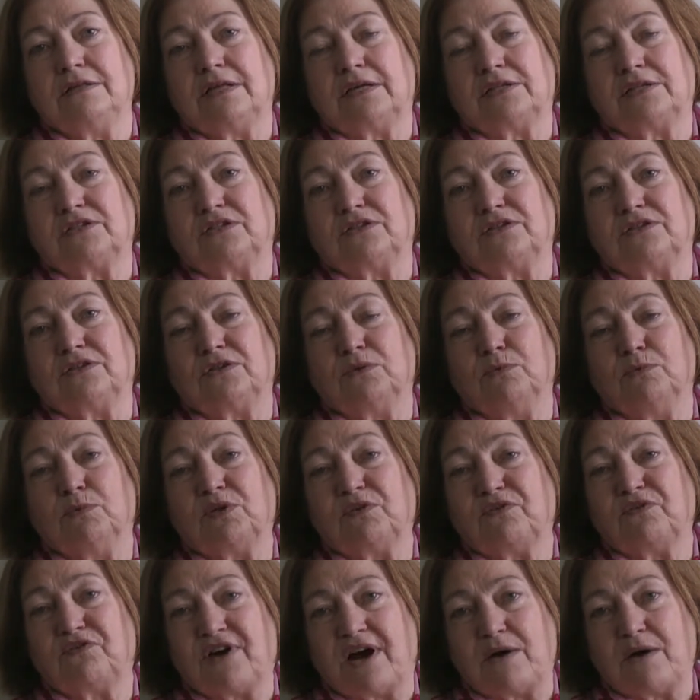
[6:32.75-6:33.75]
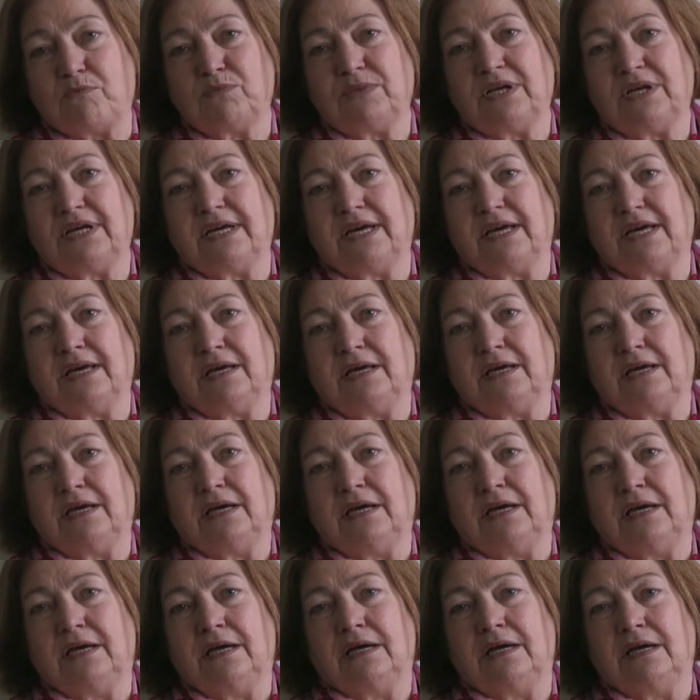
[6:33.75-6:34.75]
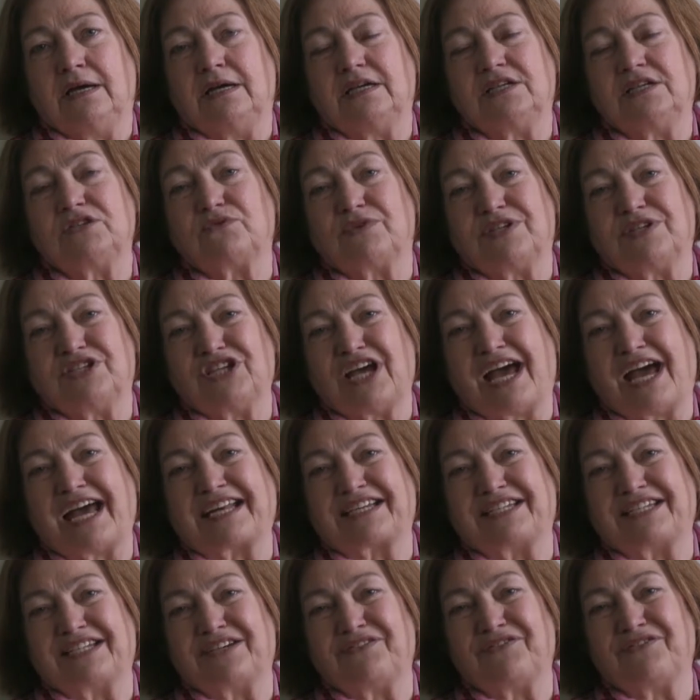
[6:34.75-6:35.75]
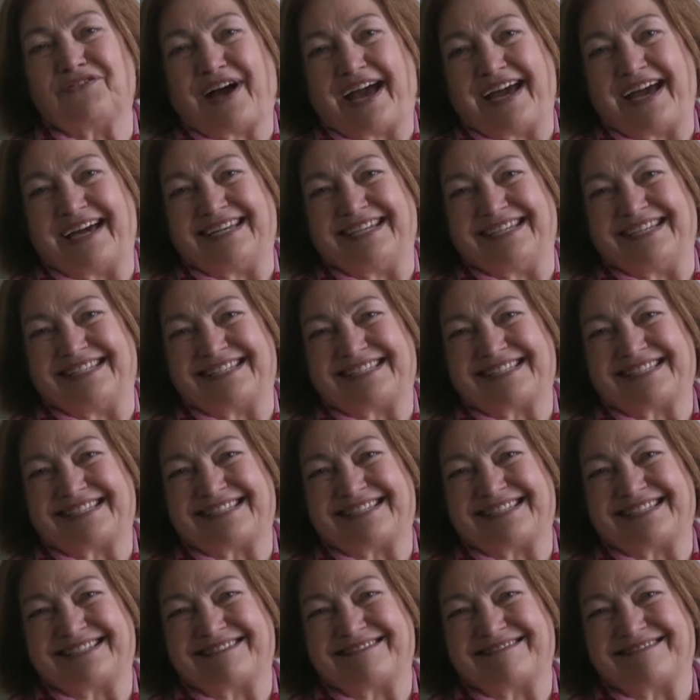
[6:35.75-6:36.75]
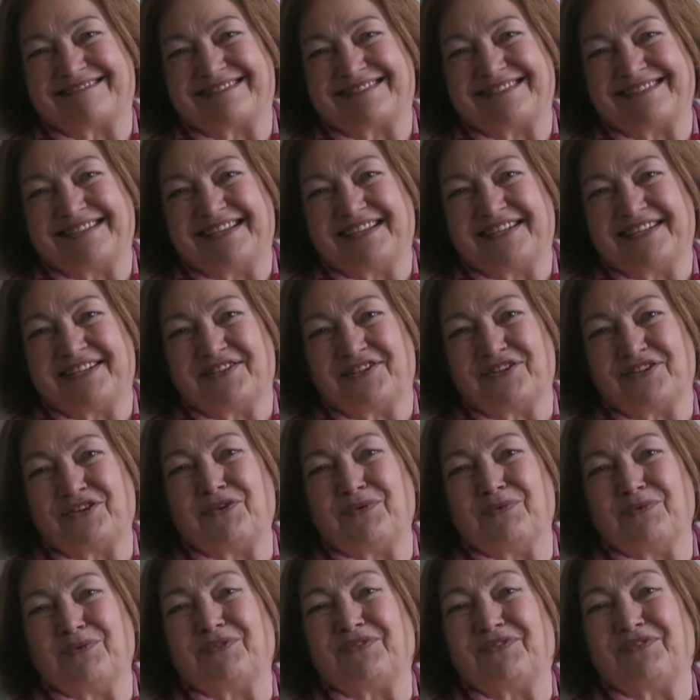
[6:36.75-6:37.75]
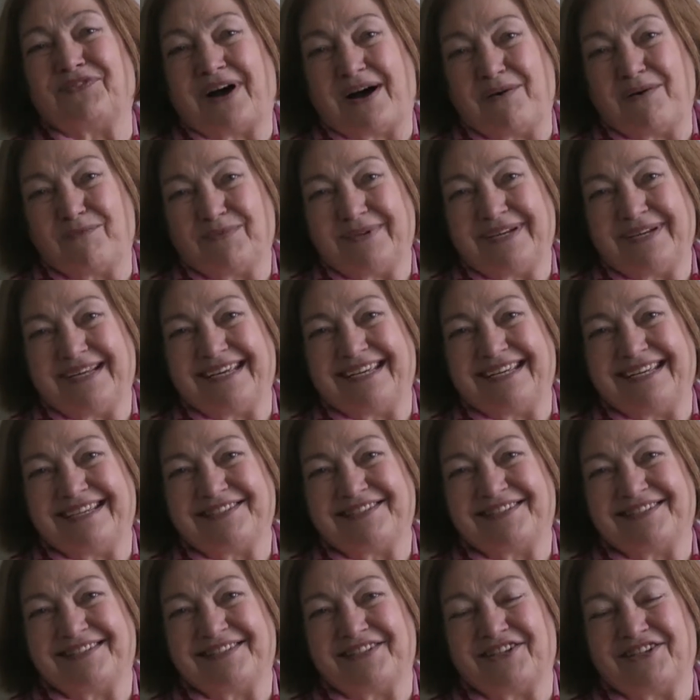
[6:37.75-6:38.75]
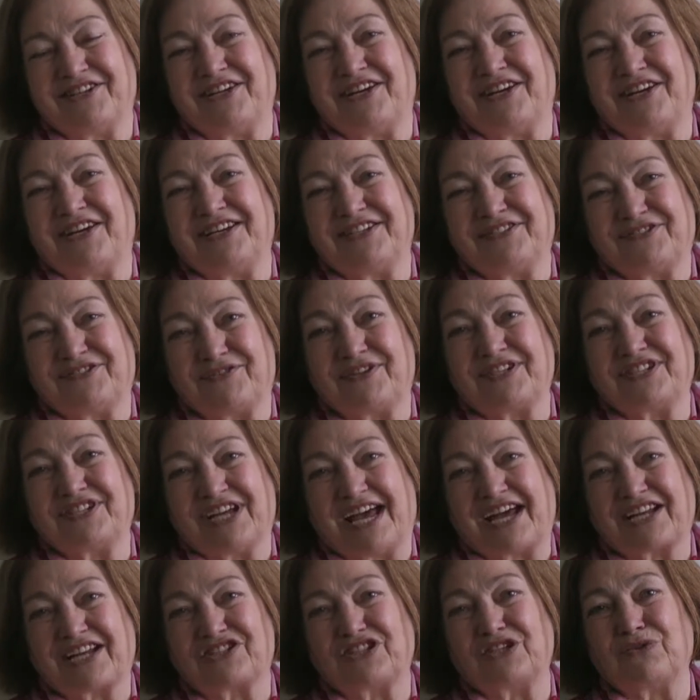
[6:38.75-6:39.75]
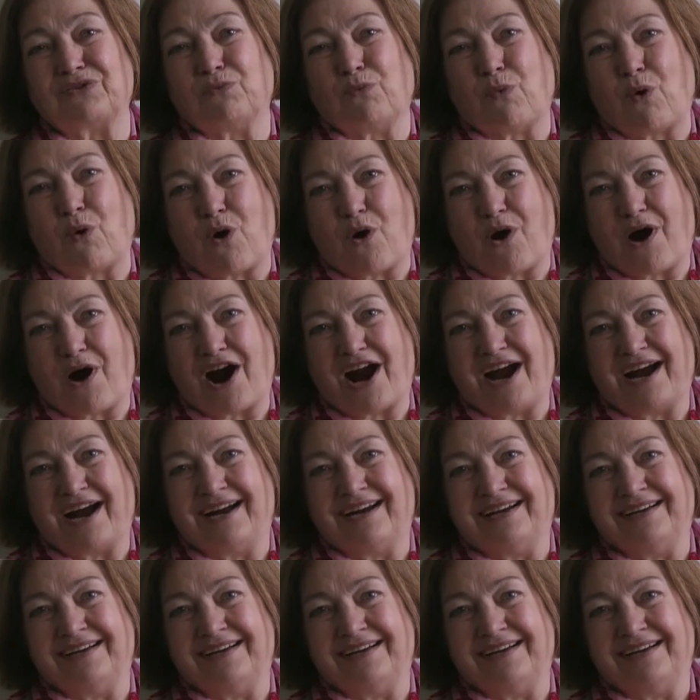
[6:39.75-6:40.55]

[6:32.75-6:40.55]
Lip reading: that the human family is rejecting violence. The human family is rejecting war.